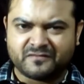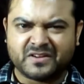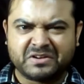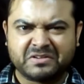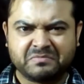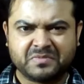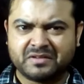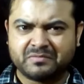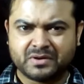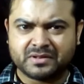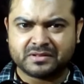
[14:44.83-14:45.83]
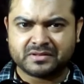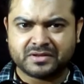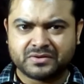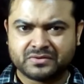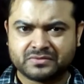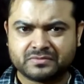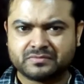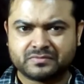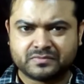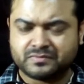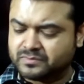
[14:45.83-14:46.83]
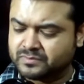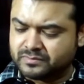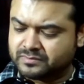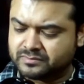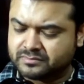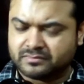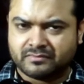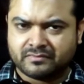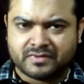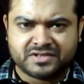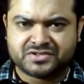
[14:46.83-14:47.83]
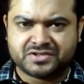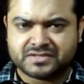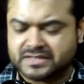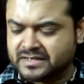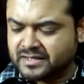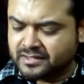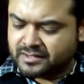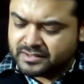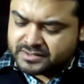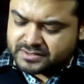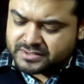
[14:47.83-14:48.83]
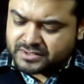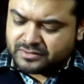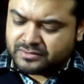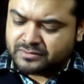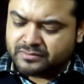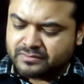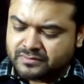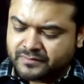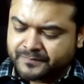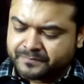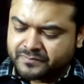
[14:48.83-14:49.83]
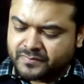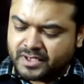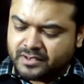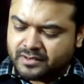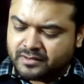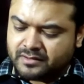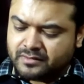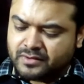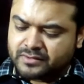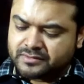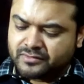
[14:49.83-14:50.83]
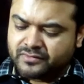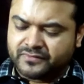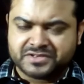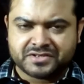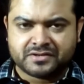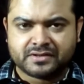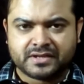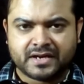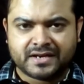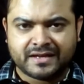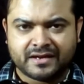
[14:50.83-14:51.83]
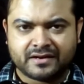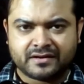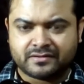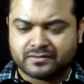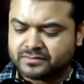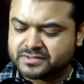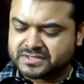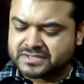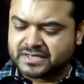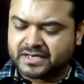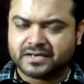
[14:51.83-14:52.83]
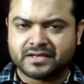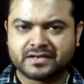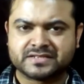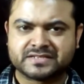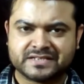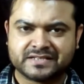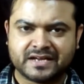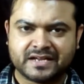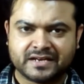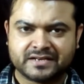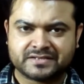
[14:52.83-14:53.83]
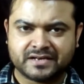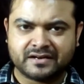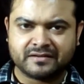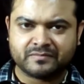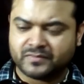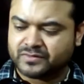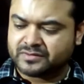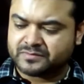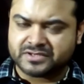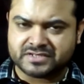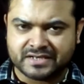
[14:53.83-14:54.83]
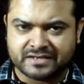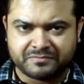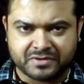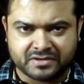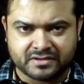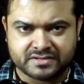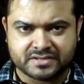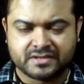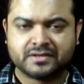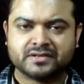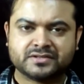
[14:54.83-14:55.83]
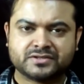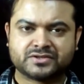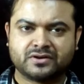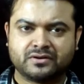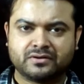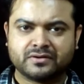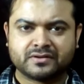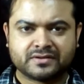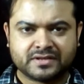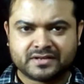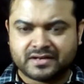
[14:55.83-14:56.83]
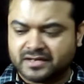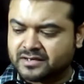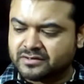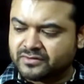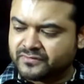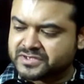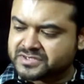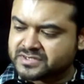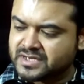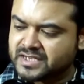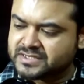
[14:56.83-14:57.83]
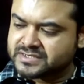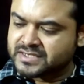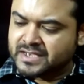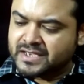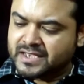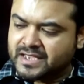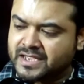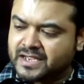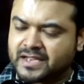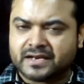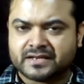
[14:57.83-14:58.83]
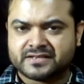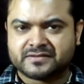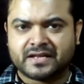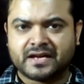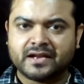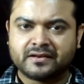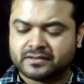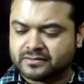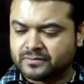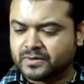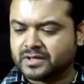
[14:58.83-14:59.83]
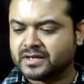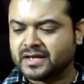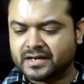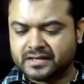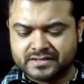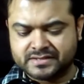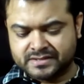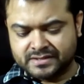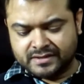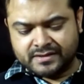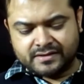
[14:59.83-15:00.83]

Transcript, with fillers: Very minimal you it's just nothing. So uh, all the notification you'll get here on the screen, you can see that anytime without pressing any buttons. So you need that notification lights, and so that what you get is